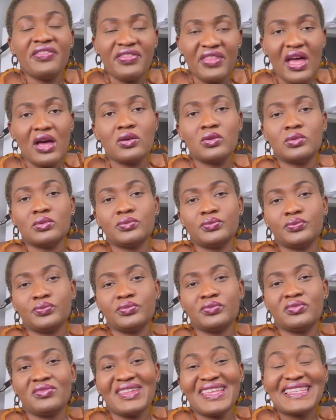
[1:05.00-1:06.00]
Now,
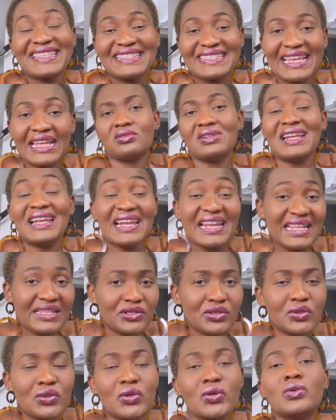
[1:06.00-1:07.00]
set
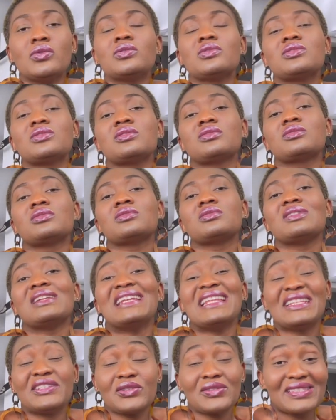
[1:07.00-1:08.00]
little goals,
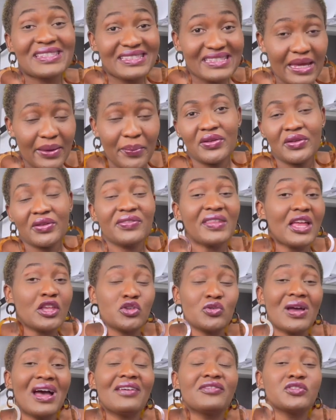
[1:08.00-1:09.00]
little steps that
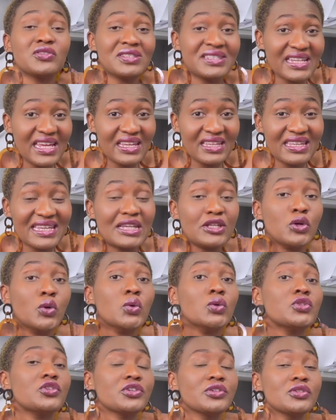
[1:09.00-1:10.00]
you have to take in
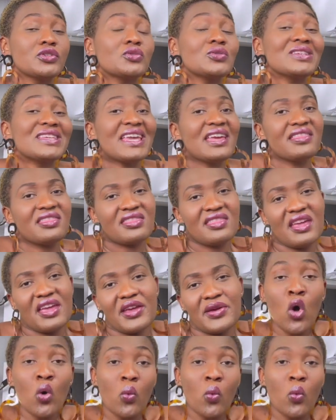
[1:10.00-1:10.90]
order to get there.